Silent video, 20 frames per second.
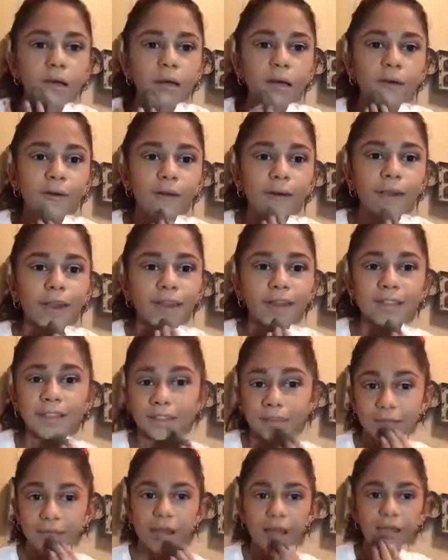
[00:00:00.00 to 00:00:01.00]
Okay,
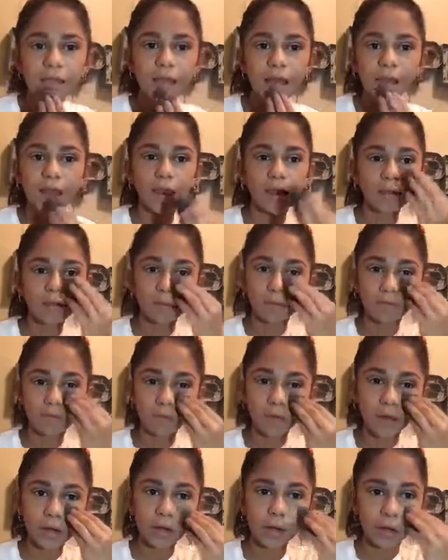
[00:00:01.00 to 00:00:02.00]
so now that I look
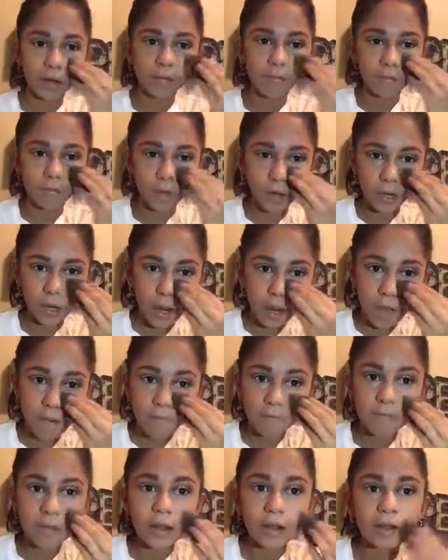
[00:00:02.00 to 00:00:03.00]
very, very,
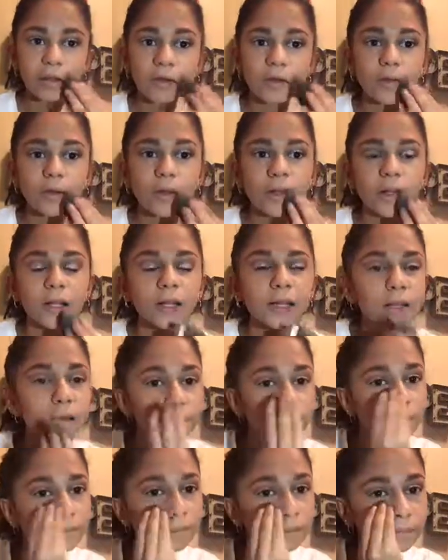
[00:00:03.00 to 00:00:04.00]
very
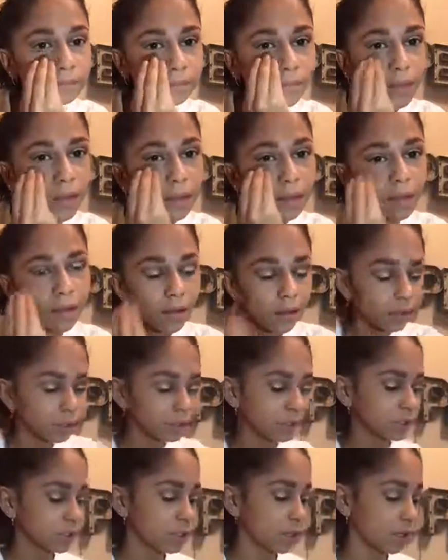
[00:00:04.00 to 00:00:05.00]
oily,
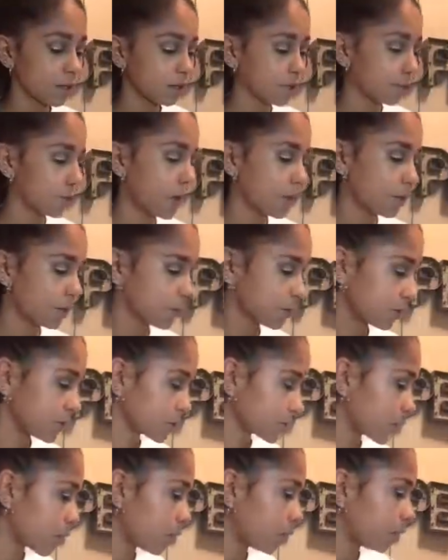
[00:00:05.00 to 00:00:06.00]
I'm just gonna powder
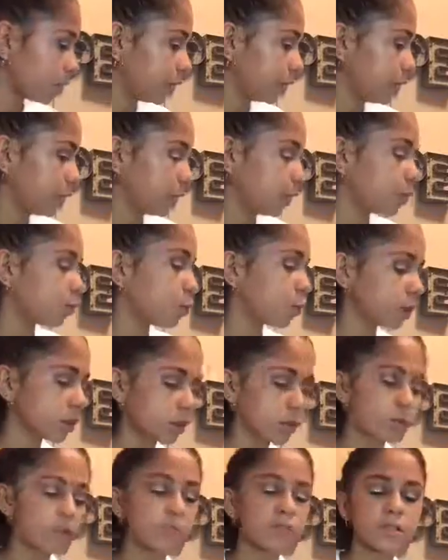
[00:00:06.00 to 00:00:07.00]
this all in
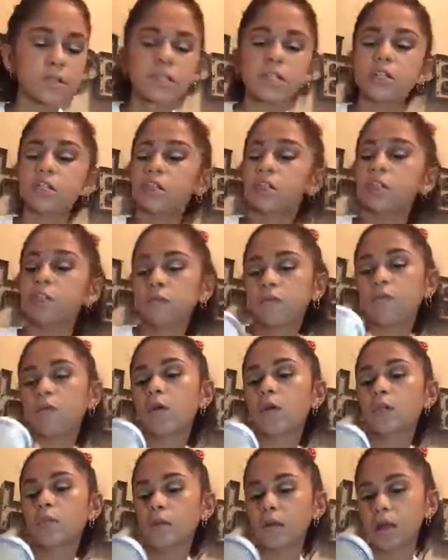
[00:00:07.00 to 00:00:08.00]
with the Physicians
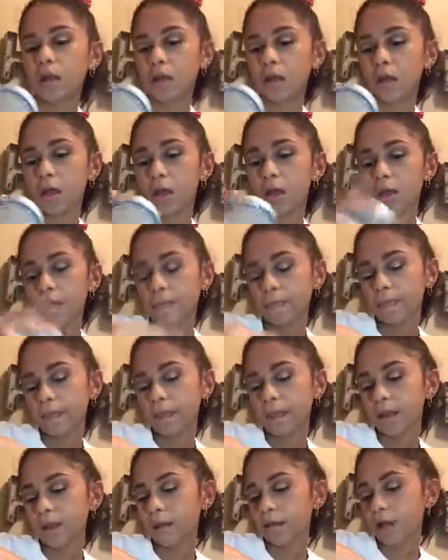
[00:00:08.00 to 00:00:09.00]
Formula
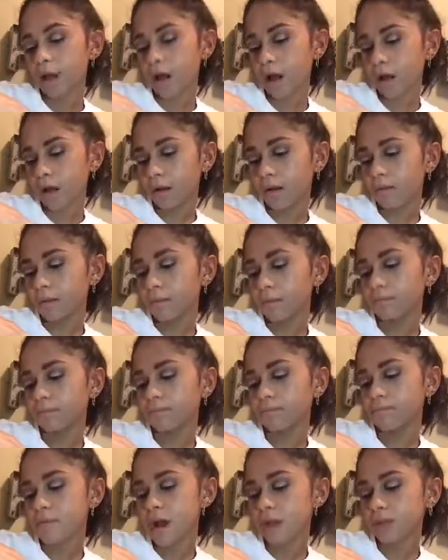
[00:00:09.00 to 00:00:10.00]
um,
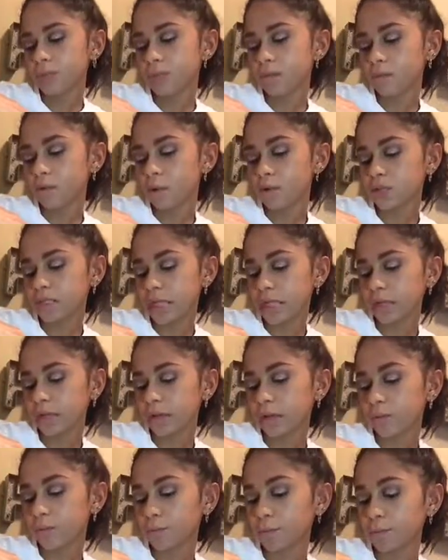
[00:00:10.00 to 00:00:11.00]
Magic
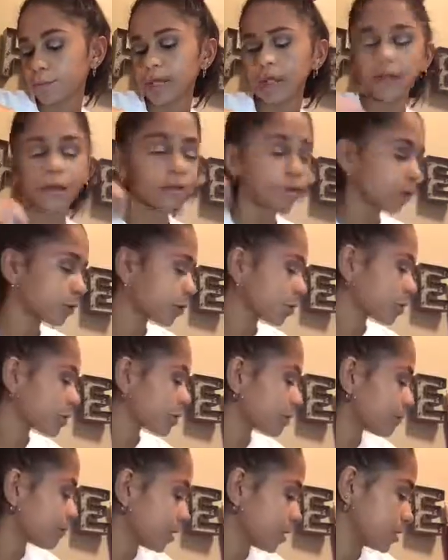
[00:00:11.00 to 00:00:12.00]
Mosaic Multicolored
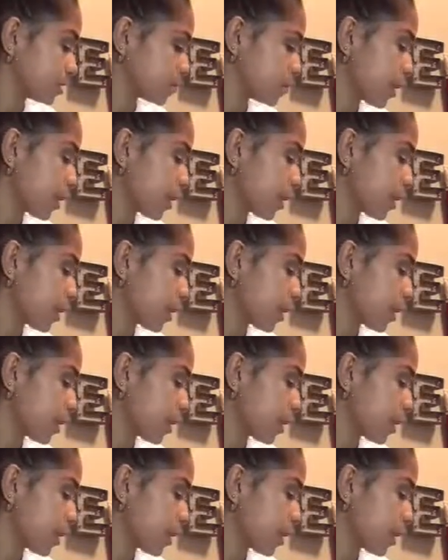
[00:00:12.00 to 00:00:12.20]
Custom Face